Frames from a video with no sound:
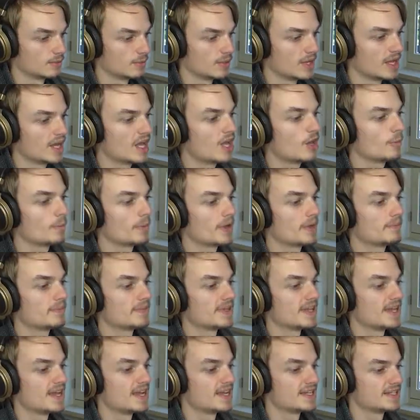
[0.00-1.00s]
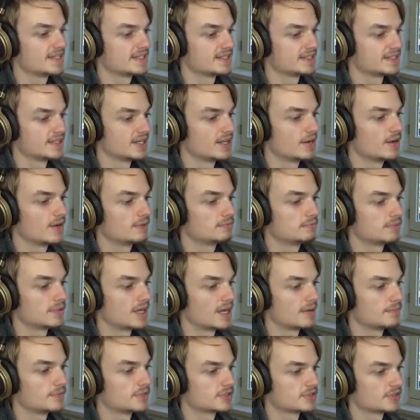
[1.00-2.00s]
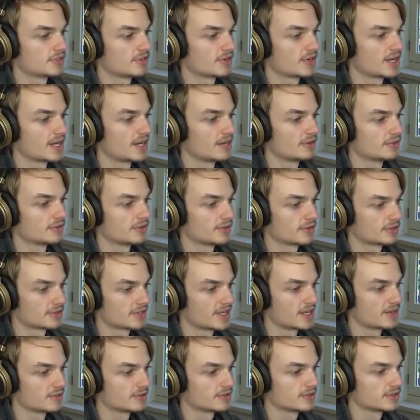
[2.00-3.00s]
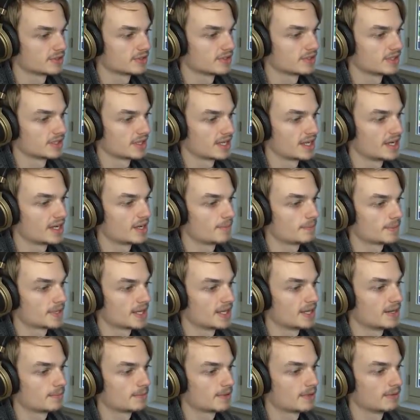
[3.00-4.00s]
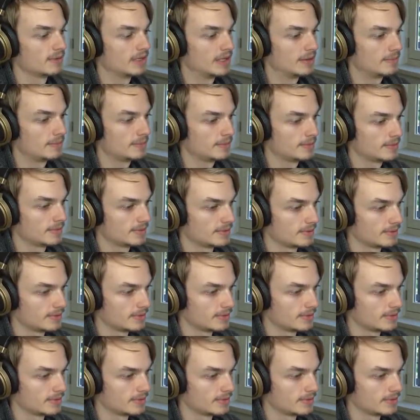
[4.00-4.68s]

Well, I'm dead. No, I'm just knocked out. Get up, get up, get up.